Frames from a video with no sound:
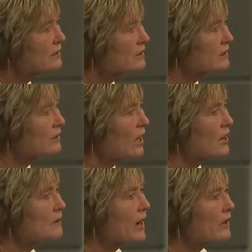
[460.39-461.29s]
So
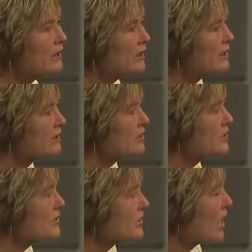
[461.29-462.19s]
Tom, I already
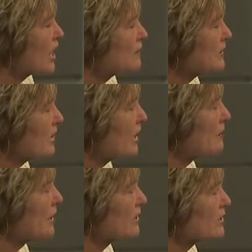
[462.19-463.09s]
introduced Tom, but Tom
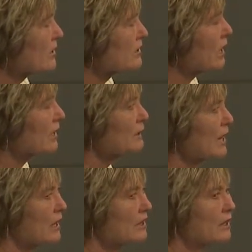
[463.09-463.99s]
Pietro is going to talk
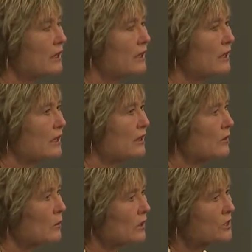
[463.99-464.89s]
about
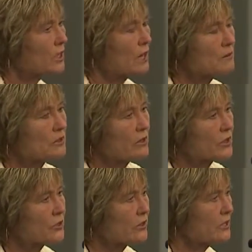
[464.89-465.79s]
the workshop
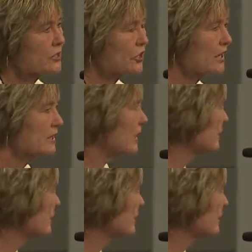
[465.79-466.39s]
structure and agenda.